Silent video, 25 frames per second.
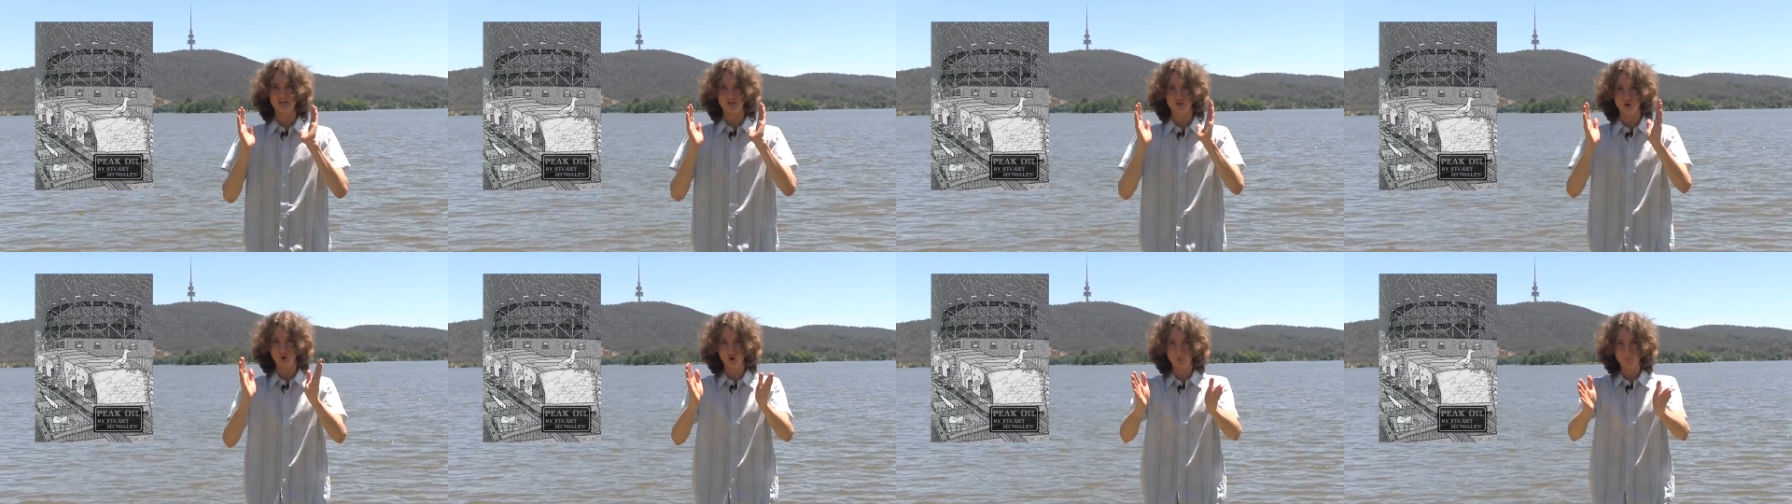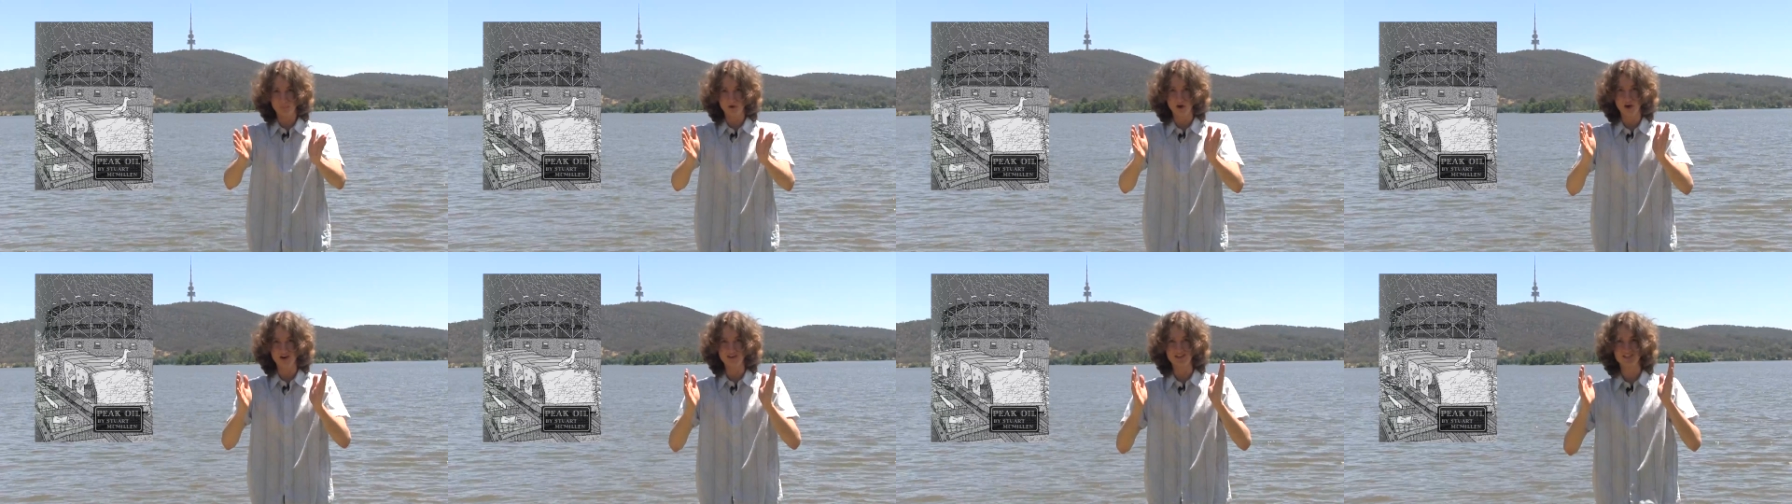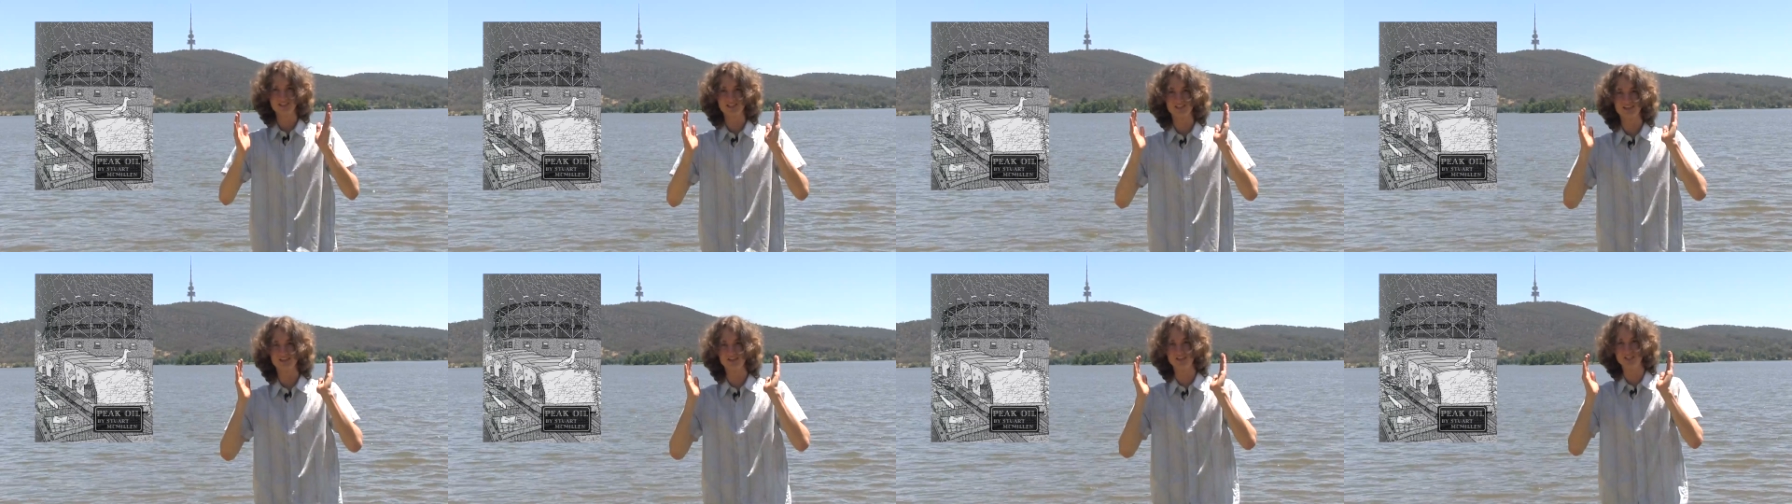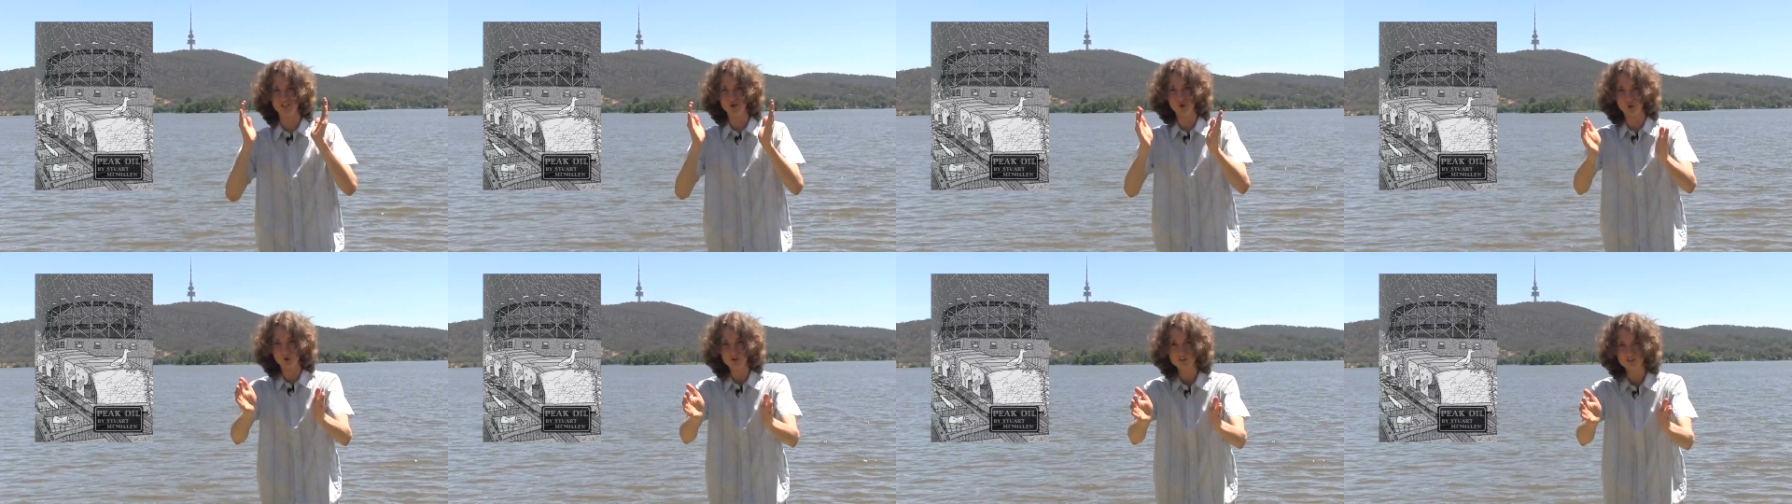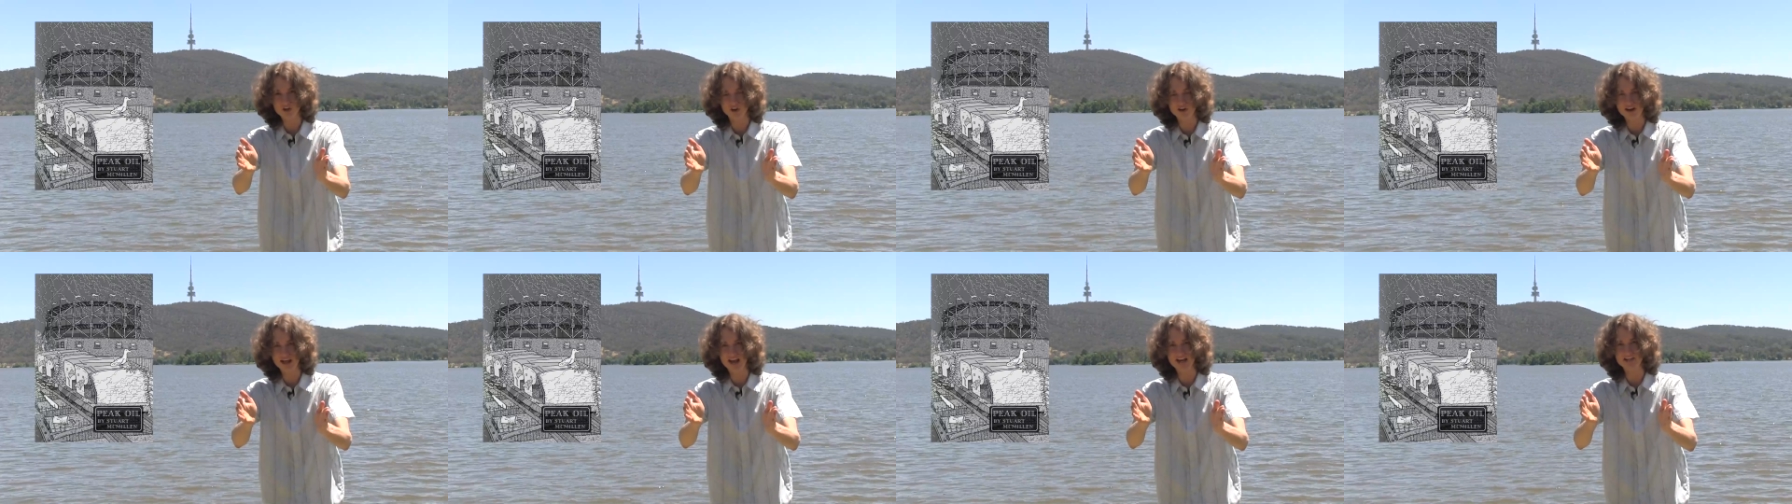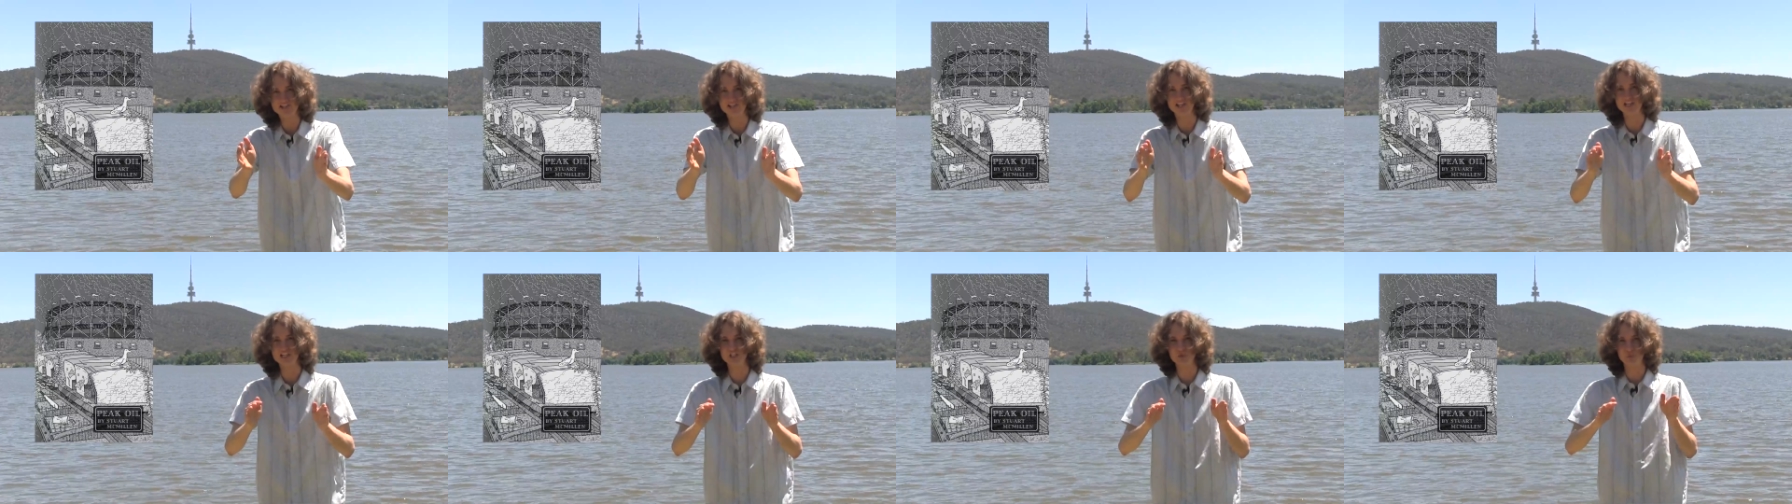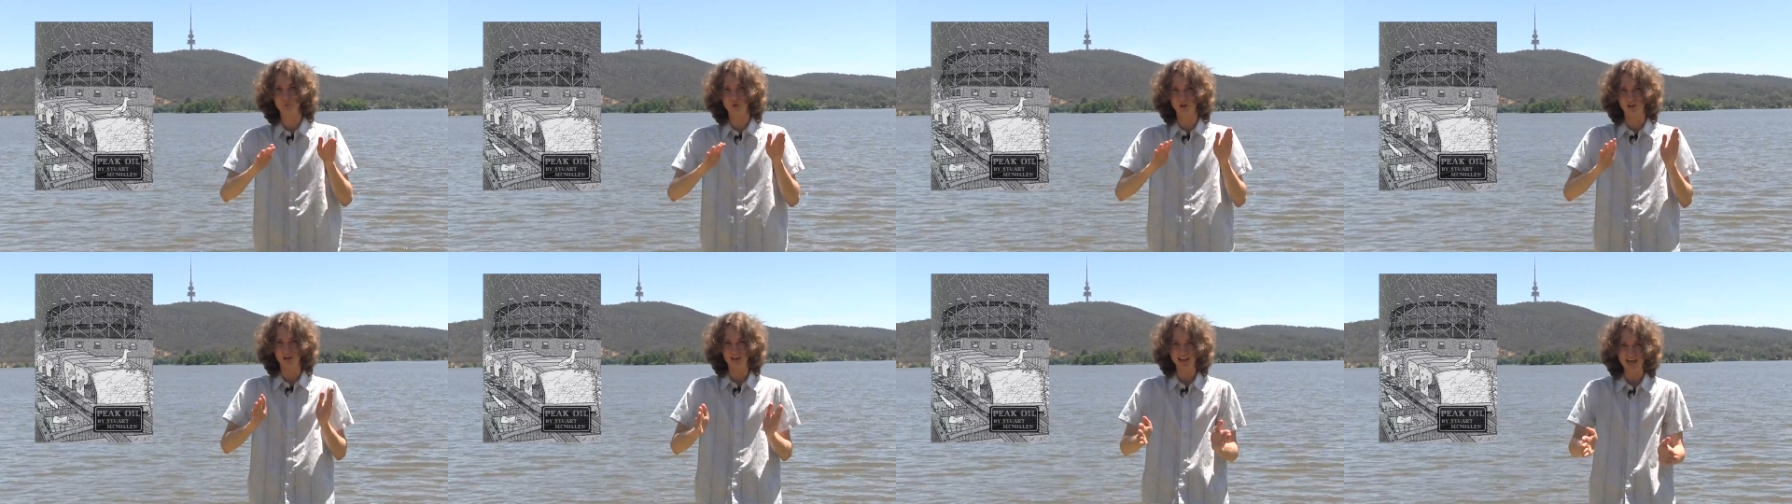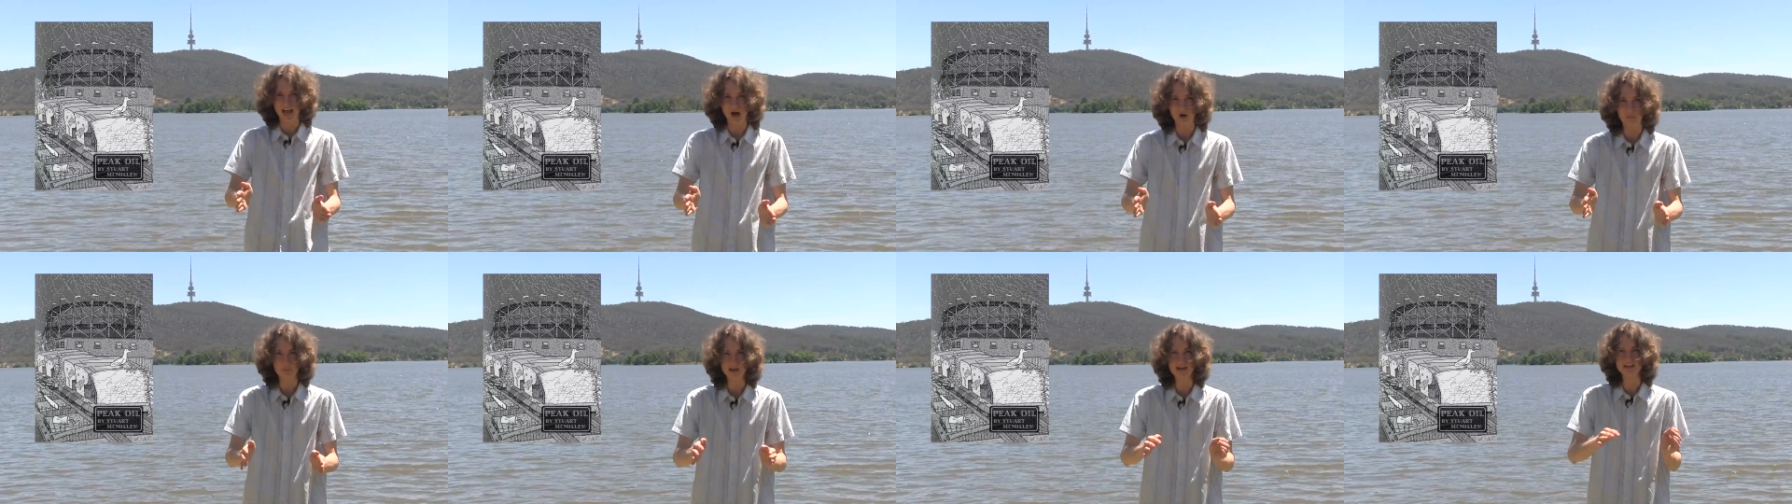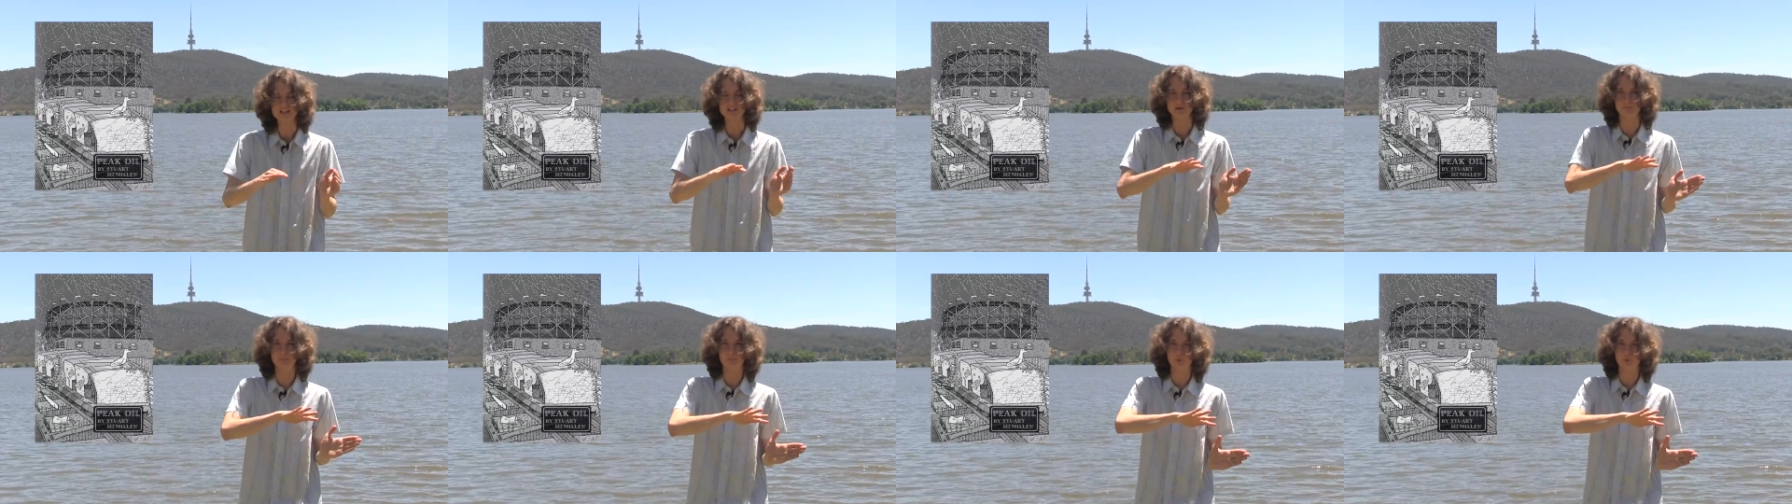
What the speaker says: your purchases, your donations will allow me to